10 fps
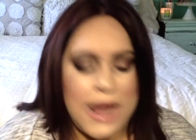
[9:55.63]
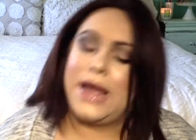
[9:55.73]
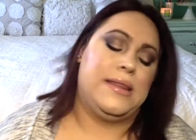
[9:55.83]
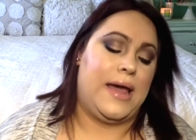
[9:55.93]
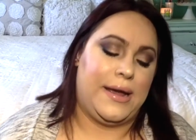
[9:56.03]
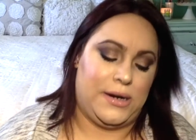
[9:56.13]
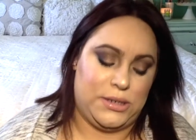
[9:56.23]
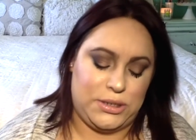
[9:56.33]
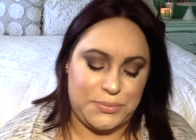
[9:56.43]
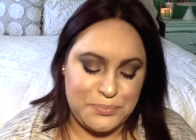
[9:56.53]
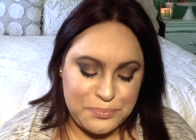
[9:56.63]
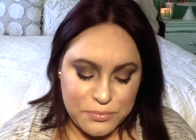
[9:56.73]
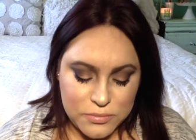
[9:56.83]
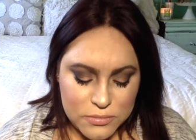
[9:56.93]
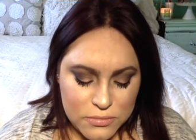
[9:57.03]
highlighters,
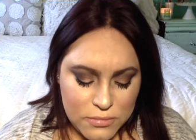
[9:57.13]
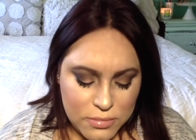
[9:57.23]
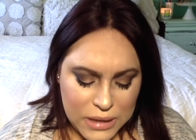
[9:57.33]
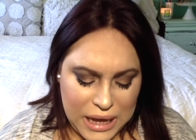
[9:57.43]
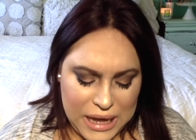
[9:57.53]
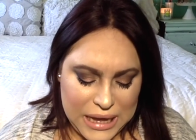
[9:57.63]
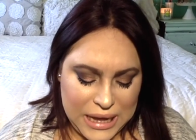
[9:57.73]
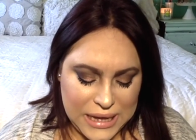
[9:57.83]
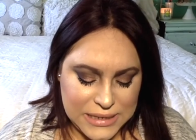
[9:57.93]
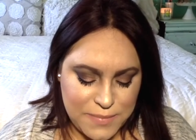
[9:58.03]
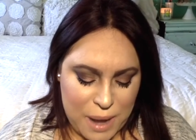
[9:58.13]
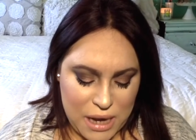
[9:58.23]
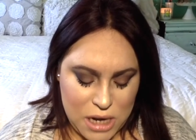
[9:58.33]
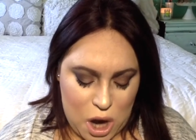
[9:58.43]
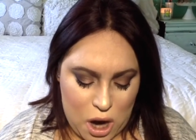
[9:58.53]
it is by
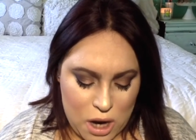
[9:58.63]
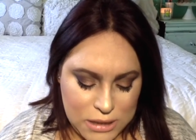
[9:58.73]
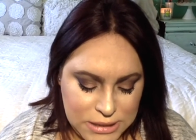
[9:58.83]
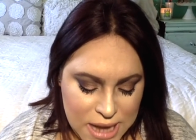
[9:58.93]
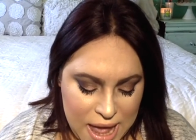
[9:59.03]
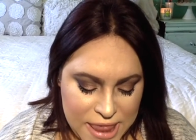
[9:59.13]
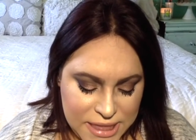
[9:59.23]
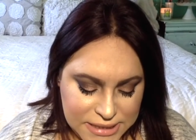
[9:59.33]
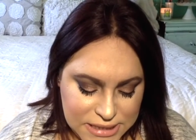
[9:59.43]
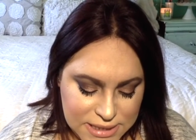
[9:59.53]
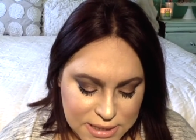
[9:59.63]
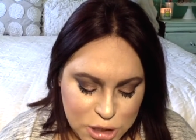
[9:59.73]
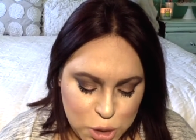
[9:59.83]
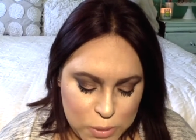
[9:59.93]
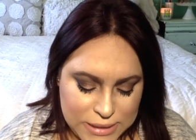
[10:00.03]
Nars. This is the
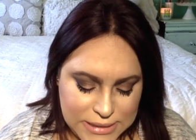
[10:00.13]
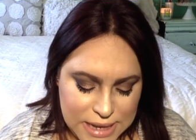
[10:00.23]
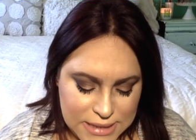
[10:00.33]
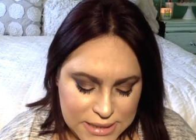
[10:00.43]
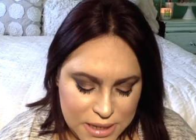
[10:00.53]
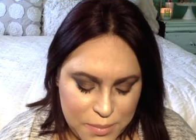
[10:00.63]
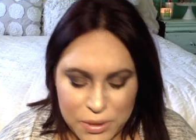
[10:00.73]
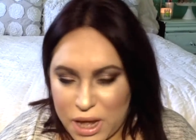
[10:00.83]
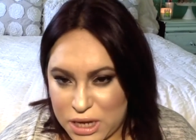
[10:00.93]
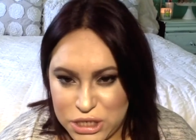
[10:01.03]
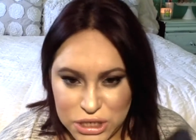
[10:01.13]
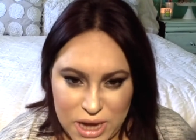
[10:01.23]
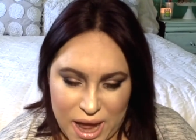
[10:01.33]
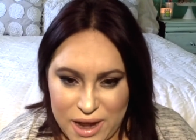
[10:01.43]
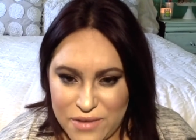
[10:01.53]
Dual Intensity Blush,
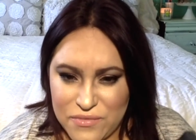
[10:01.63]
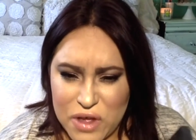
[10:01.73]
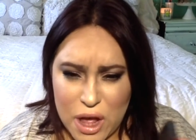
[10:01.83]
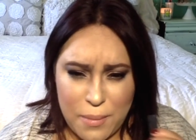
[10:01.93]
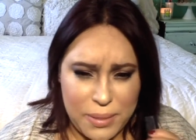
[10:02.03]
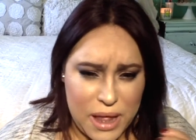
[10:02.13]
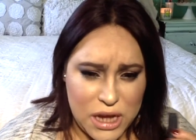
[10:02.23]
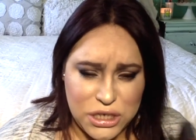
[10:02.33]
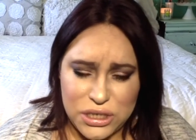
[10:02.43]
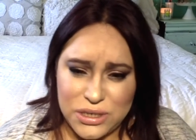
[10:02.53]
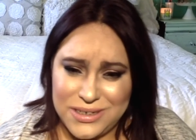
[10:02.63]
kind of blush